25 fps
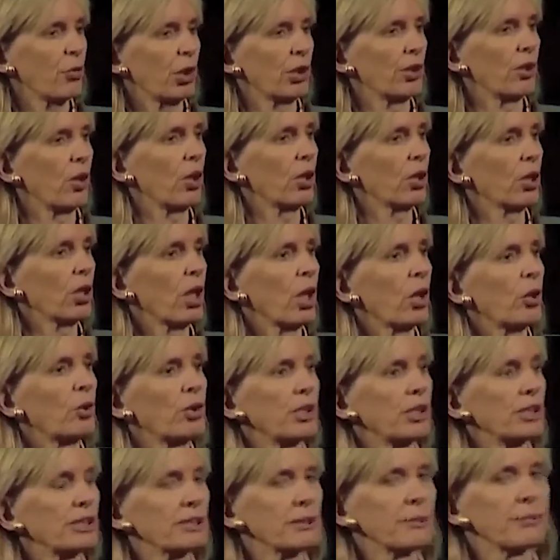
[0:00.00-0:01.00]
We're not
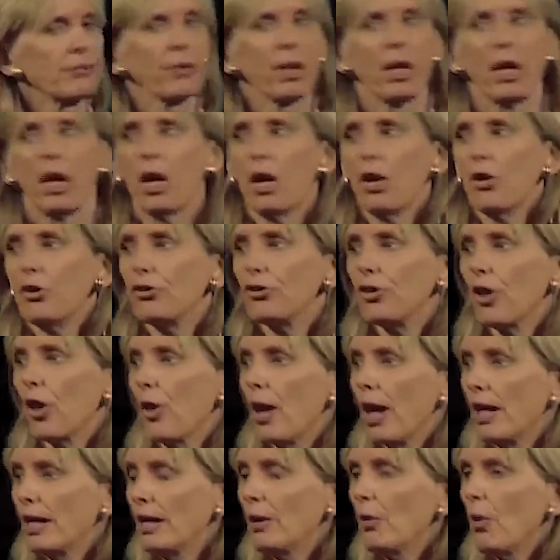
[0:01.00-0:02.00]
loners. So
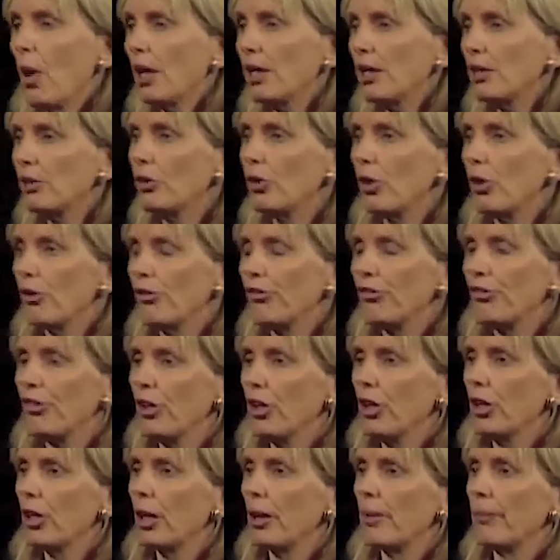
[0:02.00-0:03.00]
anyone in your
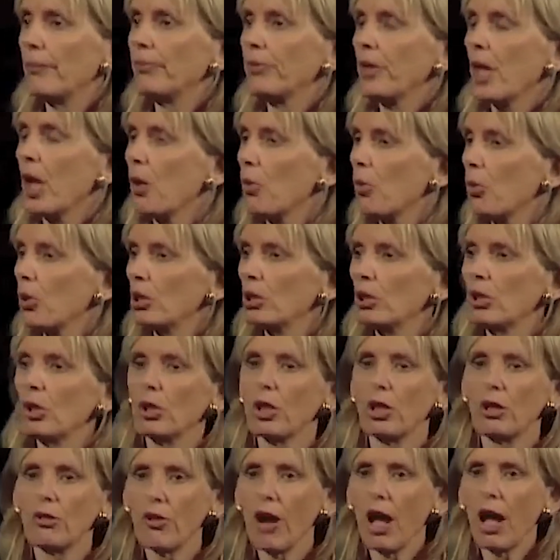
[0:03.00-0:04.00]
firm will
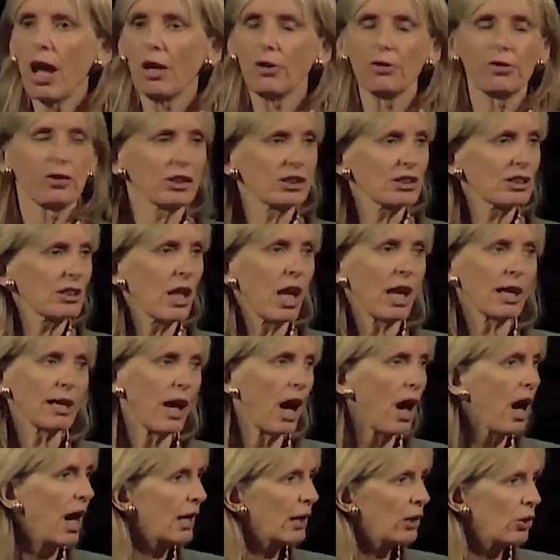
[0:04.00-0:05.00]
look around, just like
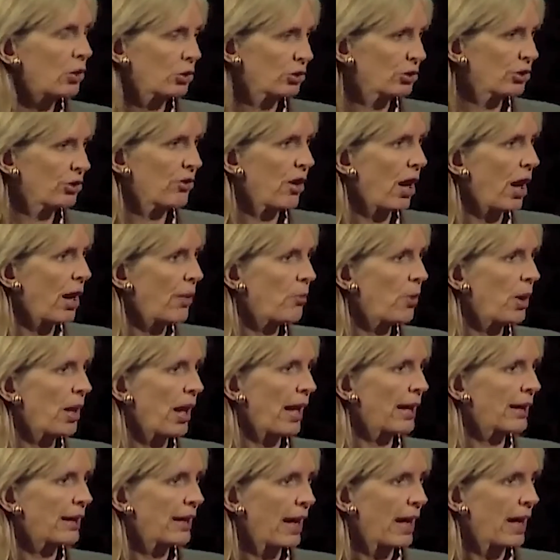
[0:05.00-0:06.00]
I looked around when
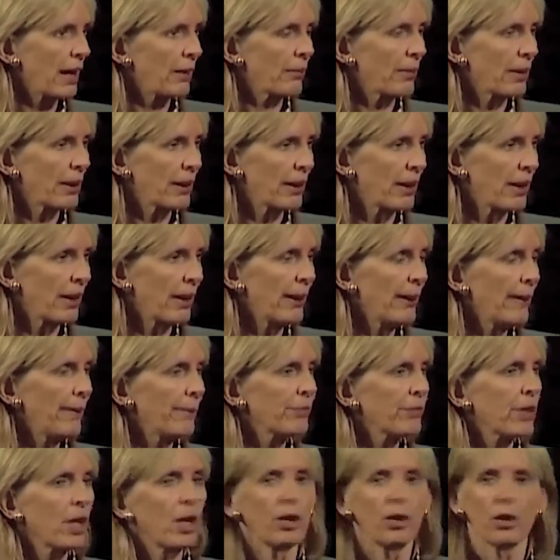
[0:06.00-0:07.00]
I came here.
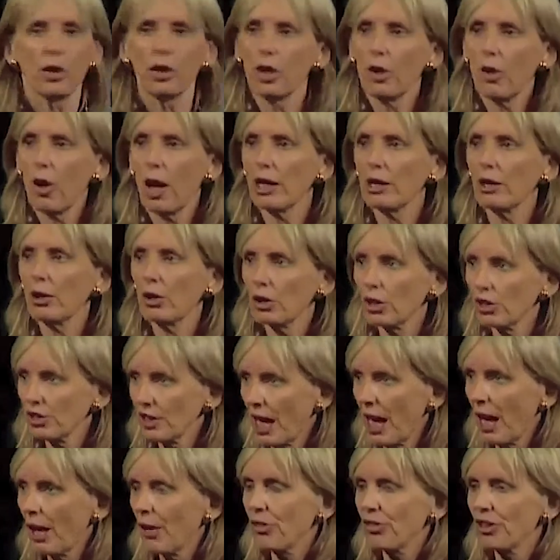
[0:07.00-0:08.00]
You know, I look at
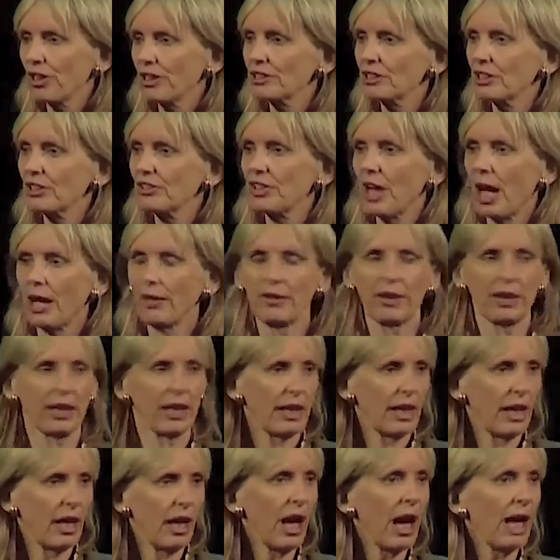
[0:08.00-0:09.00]
how things are done
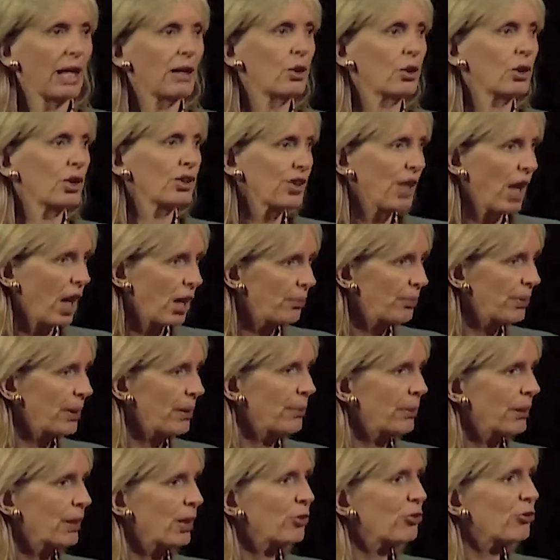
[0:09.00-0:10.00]
here. I look at how
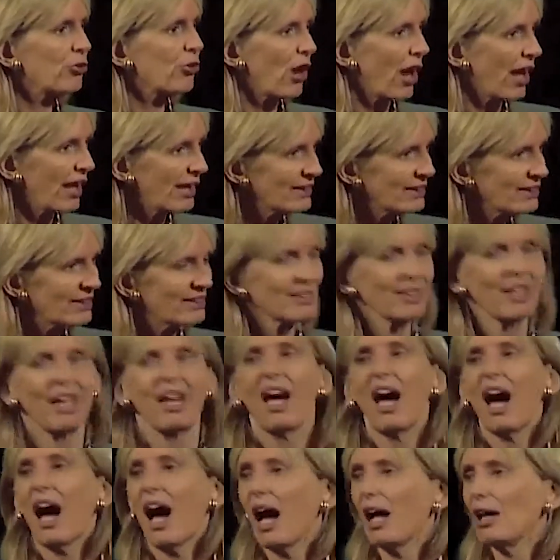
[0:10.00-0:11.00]
people are dressed.
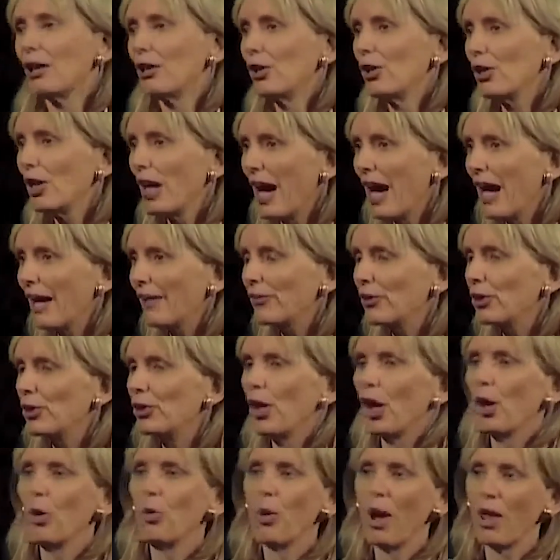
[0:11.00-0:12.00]
I look at, you
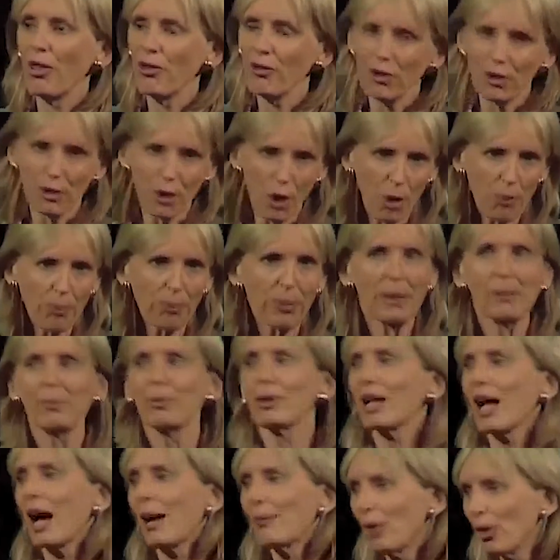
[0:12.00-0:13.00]
know, whether or not
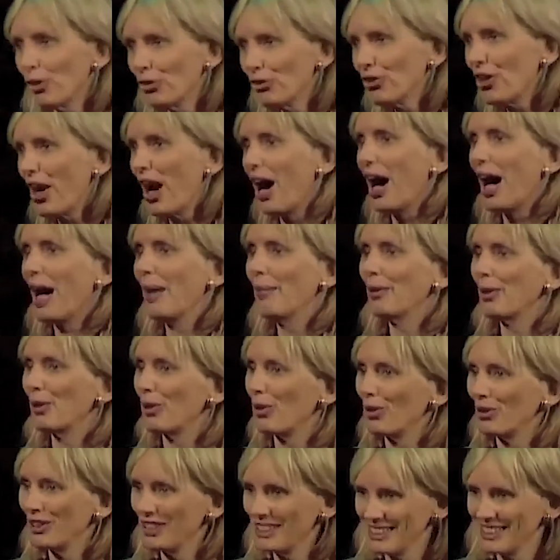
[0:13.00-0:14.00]
people come on time and
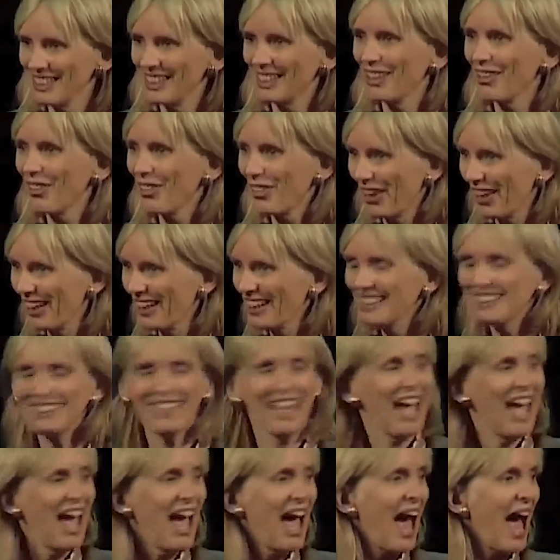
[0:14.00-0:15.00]
all these little things.
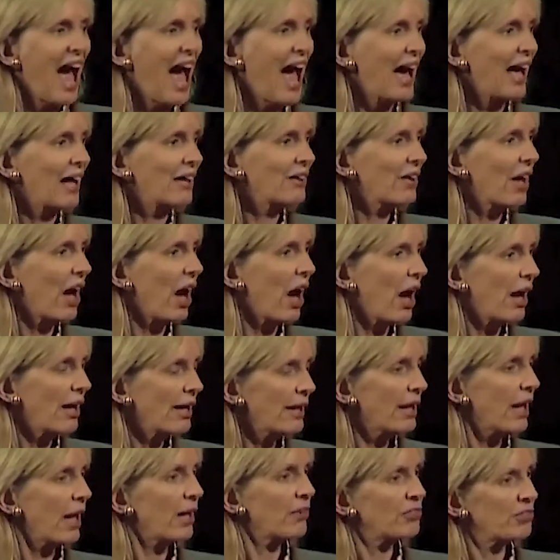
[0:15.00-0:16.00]
And
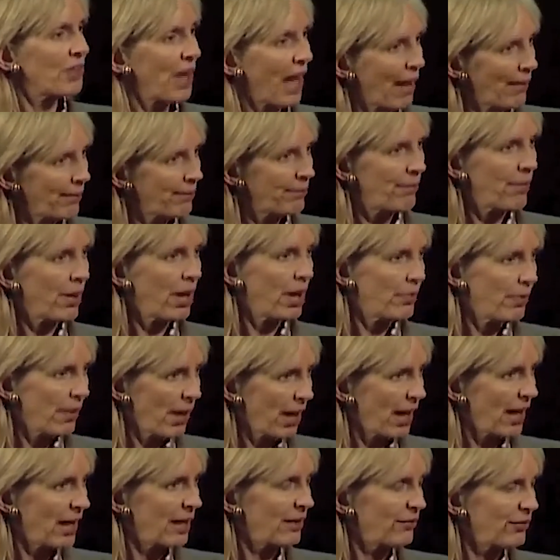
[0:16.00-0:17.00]
I adapt my
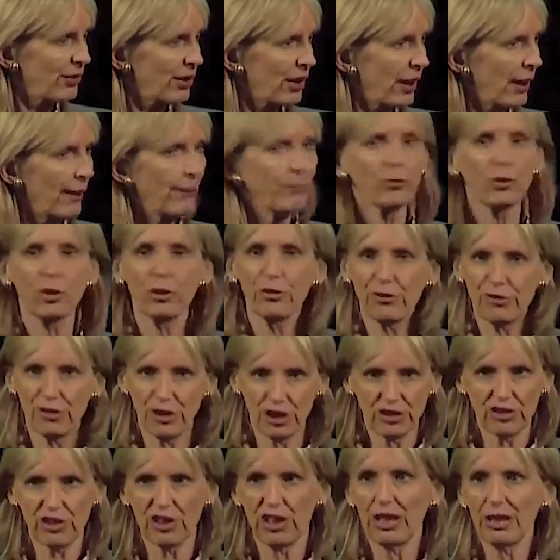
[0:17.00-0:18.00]
behavior to
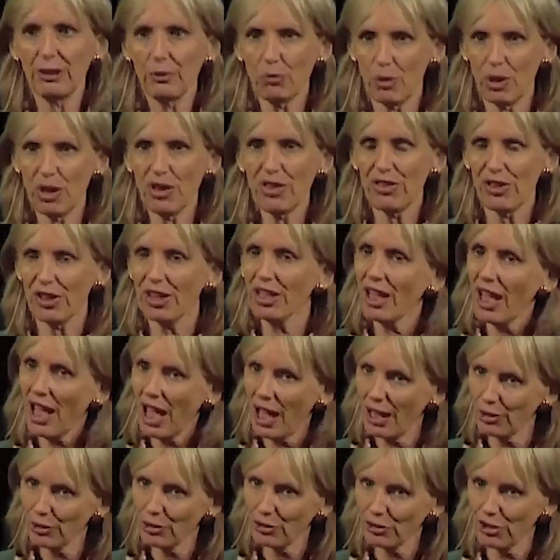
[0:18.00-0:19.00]
fit in with the
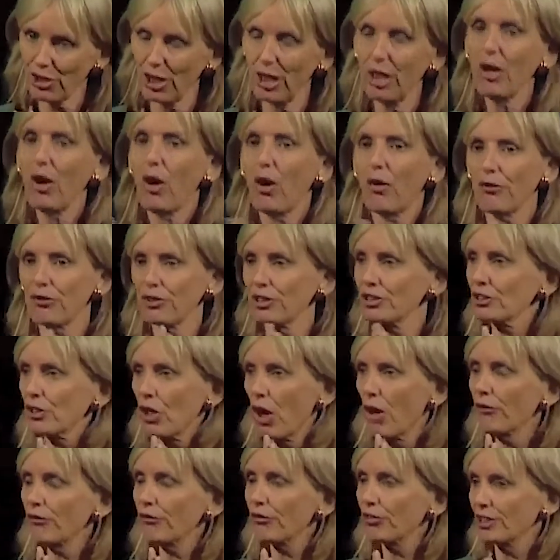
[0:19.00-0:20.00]
culture of this
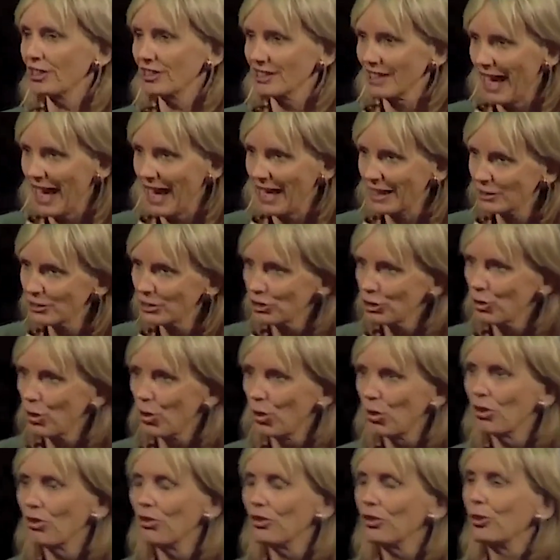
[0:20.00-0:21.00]
conference, as you
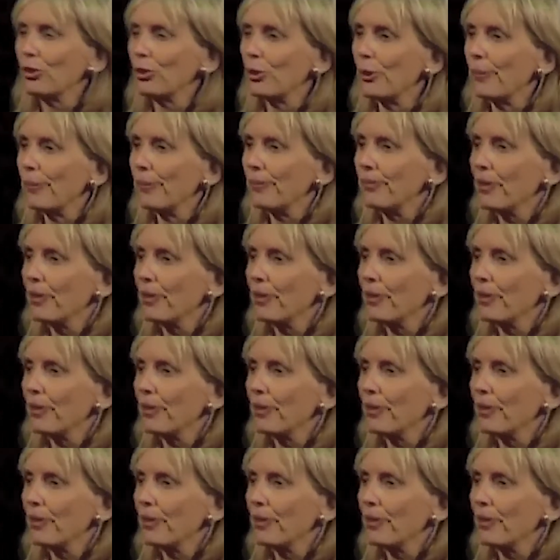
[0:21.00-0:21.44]
all do.